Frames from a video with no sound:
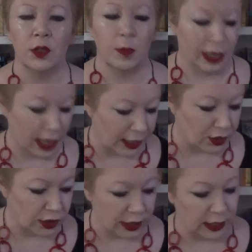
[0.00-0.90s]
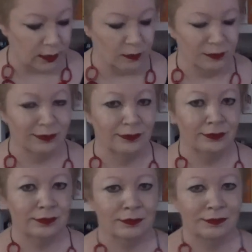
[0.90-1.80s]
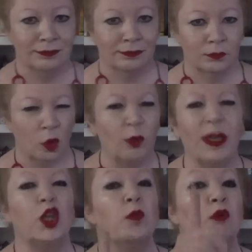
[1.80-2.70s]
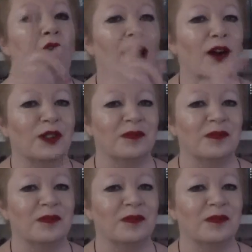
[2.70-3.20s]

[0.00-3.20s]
PhD? What will make you proud?